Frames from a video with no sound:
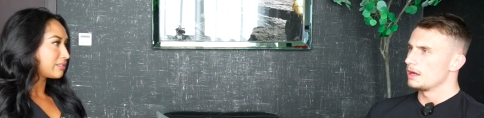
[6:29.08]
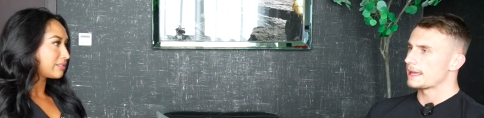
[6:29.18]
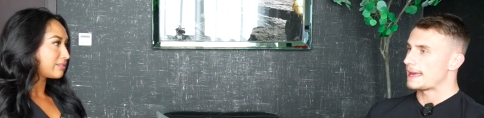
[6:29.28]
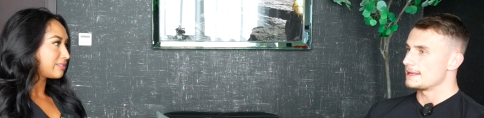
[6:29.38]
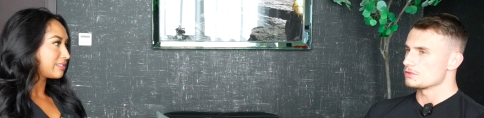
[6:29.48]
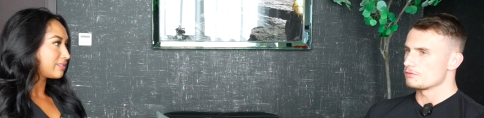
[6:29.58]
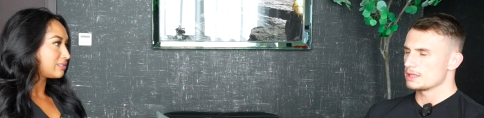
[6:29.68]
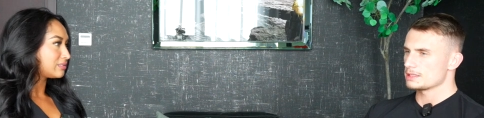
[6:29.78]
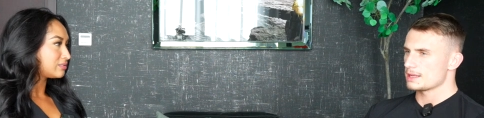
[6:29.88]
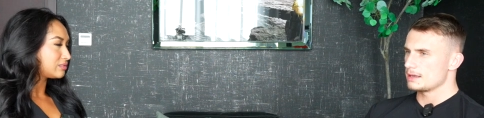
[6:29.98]
Speaker 1: getting into
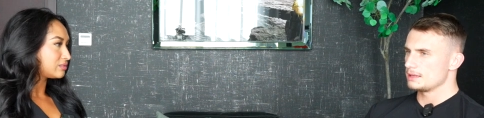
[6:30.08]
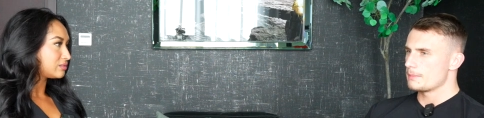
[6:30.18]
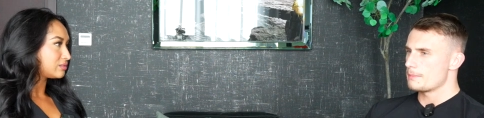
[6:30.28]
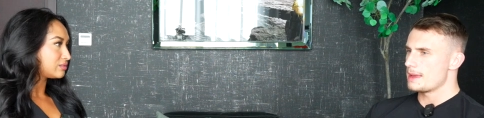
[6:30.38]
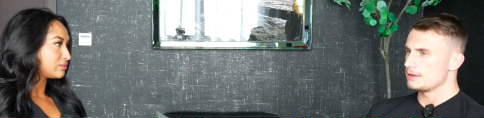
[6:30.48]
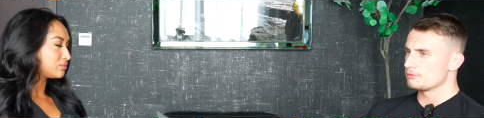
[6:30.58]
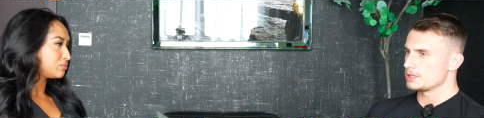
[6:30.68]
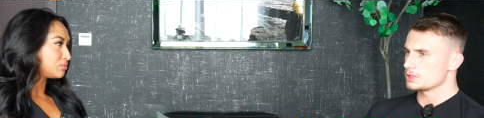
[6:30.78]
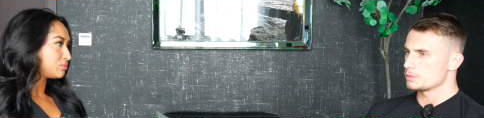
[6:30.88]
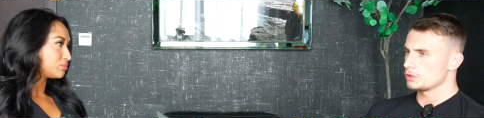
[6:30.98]
real estate, the main
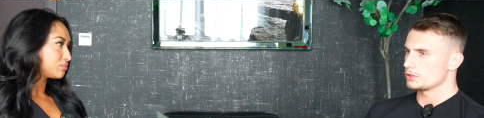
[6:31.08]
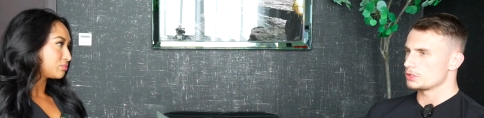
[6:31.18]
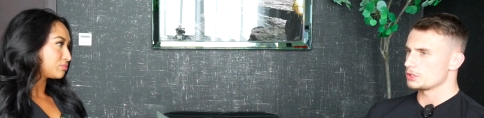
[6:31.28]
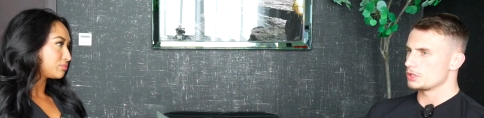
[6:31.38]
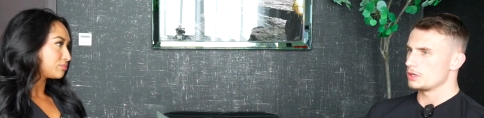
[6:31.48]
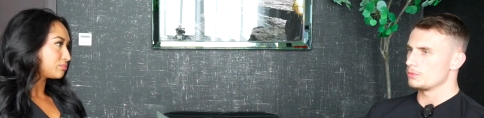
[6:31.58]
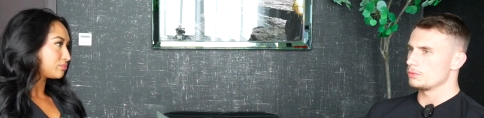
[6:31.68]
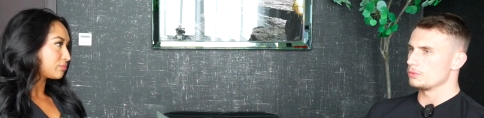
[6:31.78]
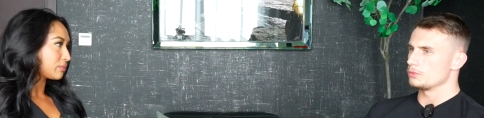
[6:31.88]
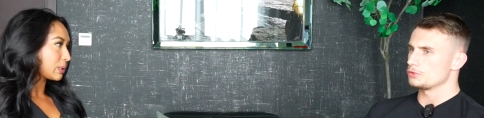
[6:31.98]
reason was
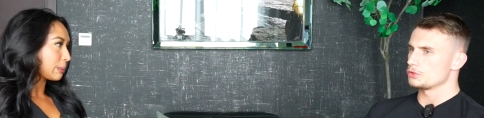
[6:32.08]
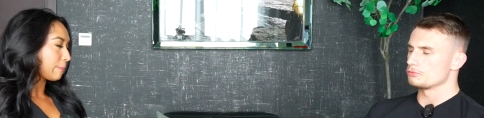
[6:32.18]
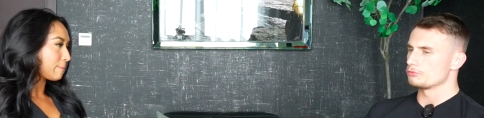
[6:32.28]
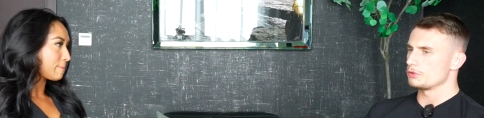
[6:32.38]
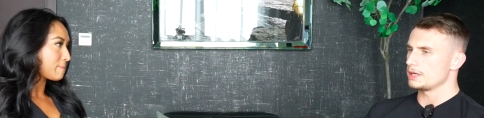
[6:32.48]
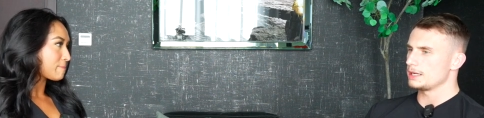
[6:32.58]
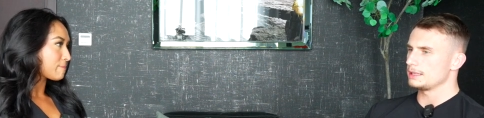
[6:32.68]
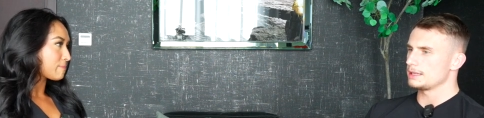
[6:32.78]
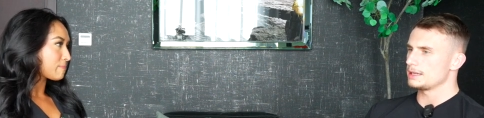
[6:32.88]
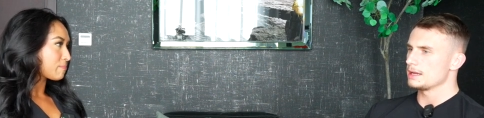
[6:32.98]
to
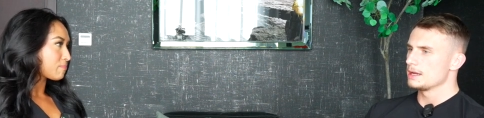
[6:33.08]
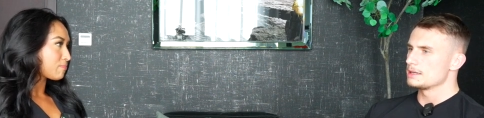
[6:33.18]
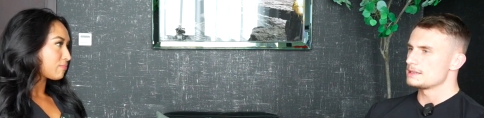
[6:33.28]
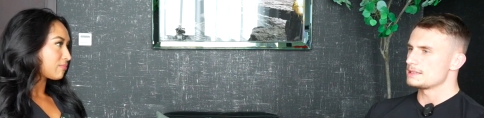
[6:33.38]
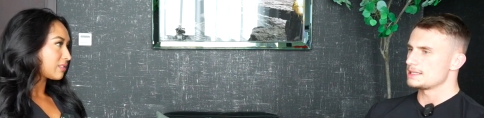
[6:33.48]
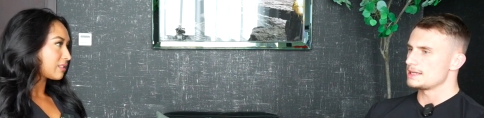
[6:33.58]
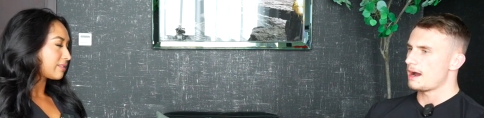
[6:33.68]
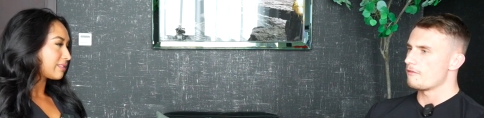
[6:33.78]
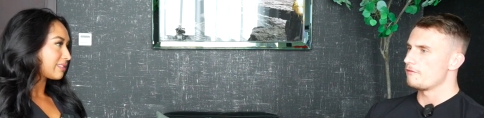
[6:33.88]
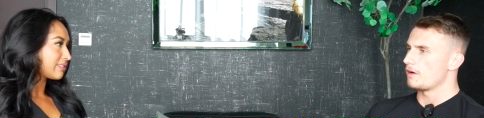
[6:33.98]
really see
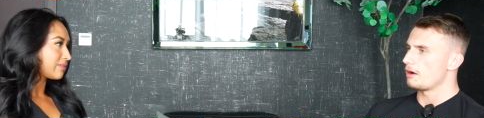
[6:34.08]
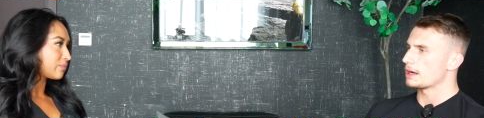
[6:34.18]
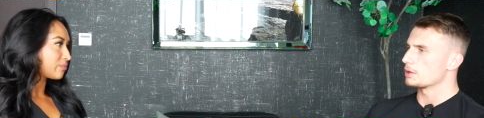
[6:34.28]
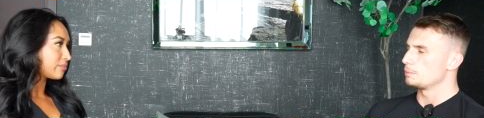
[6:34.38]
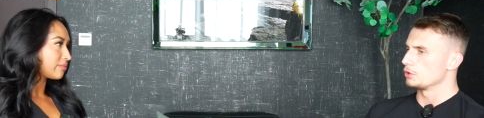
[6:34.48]
how far I could